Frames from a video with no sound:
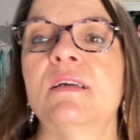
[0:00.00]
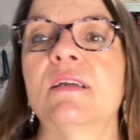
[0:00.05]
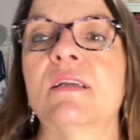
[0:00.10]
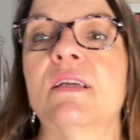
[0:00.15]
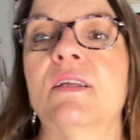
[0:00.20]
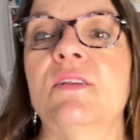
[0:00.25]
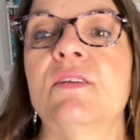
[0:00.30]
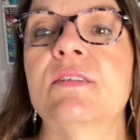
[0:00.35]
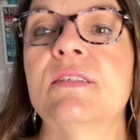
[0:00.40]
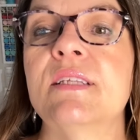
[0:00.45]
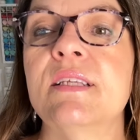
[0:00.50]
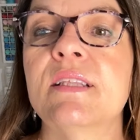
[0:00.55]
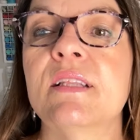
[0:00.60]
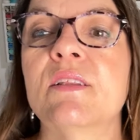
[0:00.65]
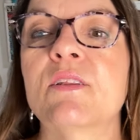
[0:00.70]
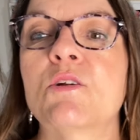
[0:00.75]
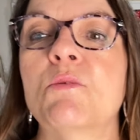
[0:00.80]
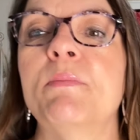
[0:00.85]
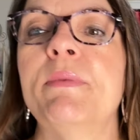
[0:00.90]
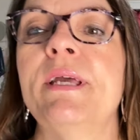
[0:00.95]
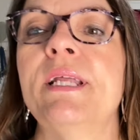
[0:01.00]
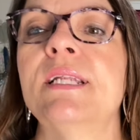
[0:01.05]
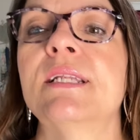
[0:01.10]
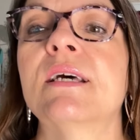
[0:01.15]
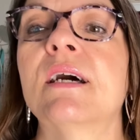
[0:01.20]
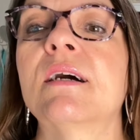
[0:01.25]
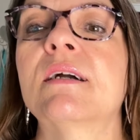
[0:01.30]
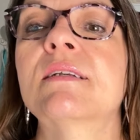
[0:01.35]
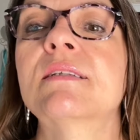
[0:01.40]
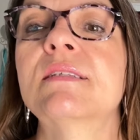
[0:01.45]
Can you see the little pin
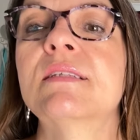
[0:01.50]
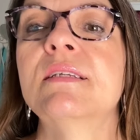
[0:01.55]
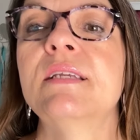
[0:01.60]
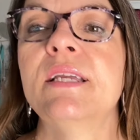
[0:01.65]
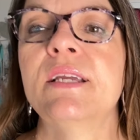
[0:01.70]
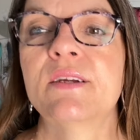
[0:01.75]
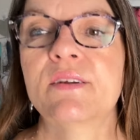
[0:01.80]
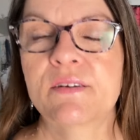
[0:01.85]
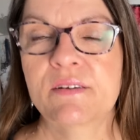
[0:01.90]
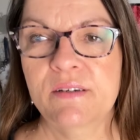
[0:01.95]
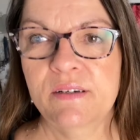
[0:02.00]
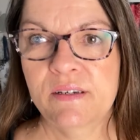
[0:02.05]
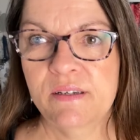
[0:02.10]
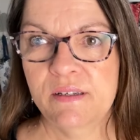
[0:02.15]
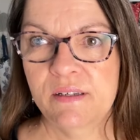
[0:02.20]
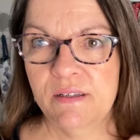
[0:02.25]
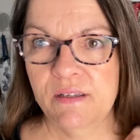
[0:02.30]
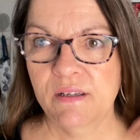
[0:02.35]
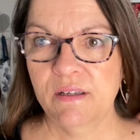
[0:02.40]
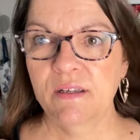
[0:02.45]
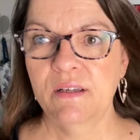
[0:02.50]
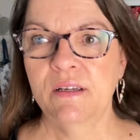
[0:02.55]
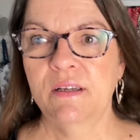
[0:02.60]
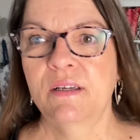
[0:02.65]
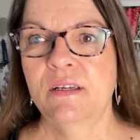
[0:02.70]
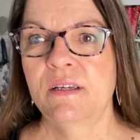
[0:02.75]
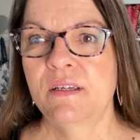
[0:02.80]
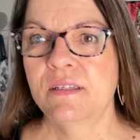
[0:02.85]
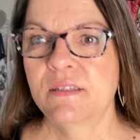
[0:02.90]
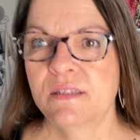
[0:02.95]
tucks here?
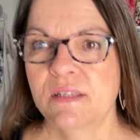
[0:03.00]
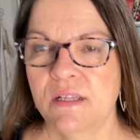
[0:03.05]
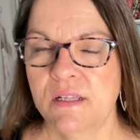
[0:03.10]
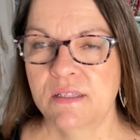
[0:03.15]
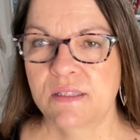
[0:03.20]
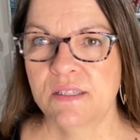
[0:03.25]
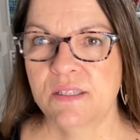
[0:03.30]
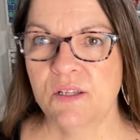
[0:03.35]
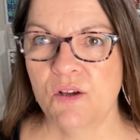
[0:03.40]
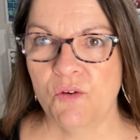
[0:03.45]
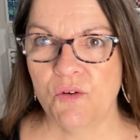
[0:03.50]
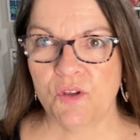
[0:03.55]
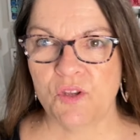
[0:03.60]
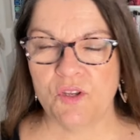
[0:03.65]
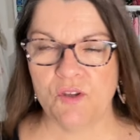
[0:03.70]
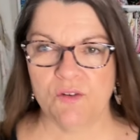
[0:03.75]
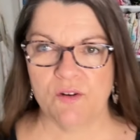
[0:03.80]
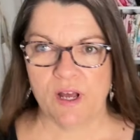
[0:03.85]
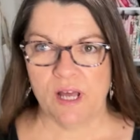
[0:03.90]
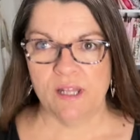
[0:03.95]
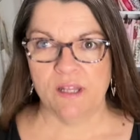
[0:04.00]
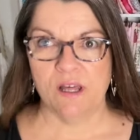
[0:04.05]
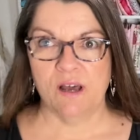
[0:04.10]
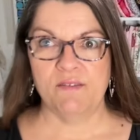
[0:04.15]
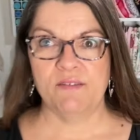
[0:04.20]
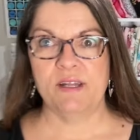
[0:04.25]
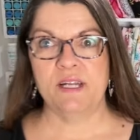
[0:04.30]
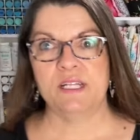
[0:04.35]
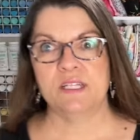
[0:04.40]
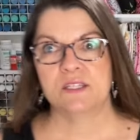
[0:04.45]
So cute. I
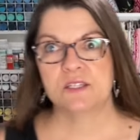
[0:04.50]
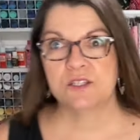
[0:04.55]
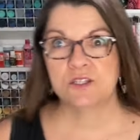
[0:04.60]
love it. It's